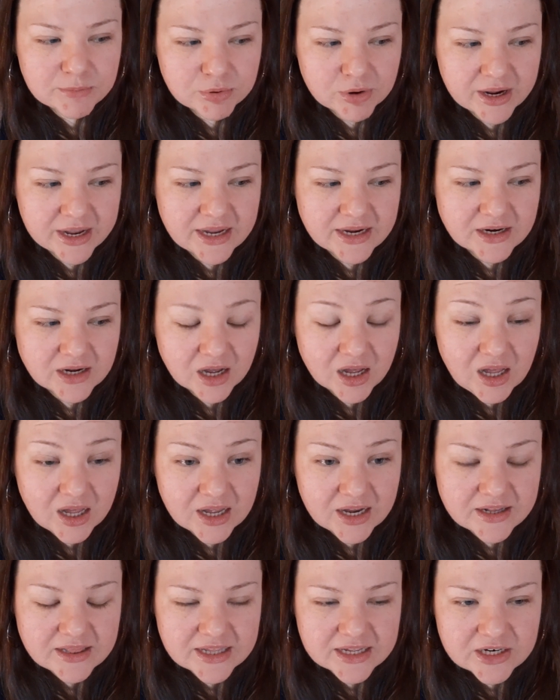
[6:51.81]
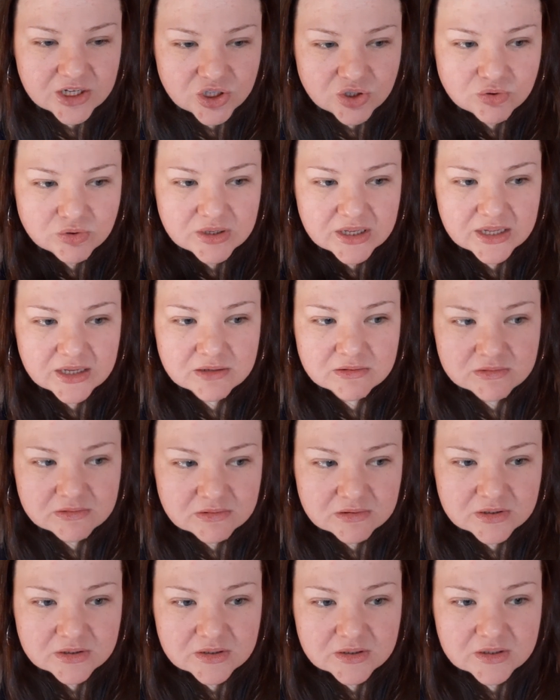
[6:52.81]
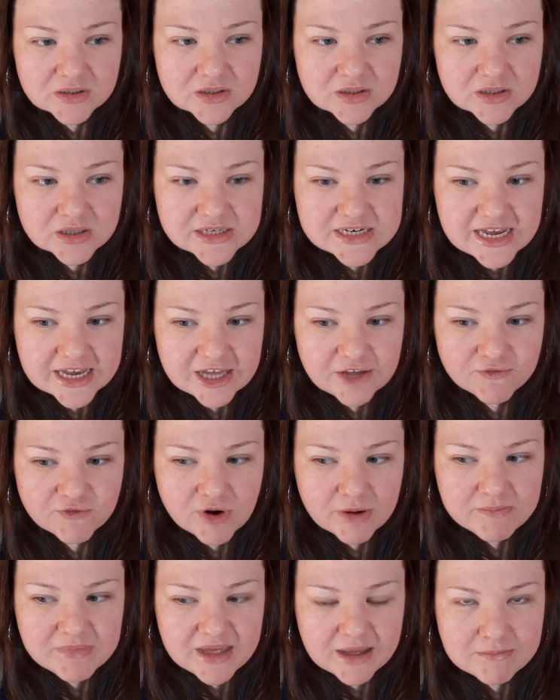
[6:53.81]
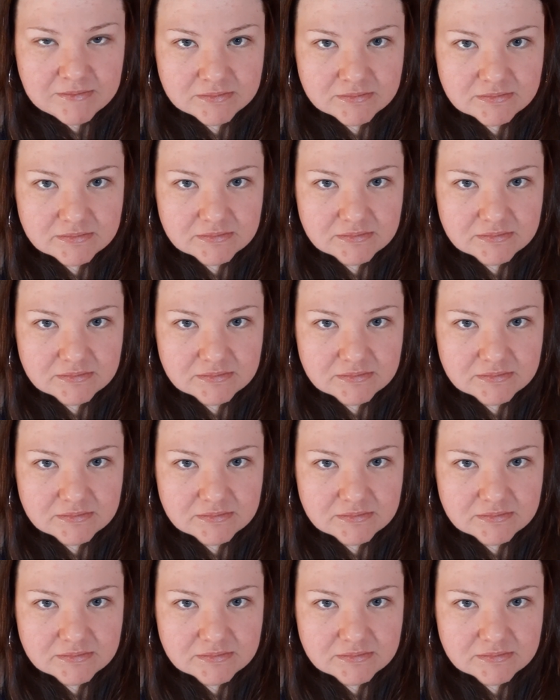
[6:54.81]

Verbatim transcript: praying to God that you can take it from them.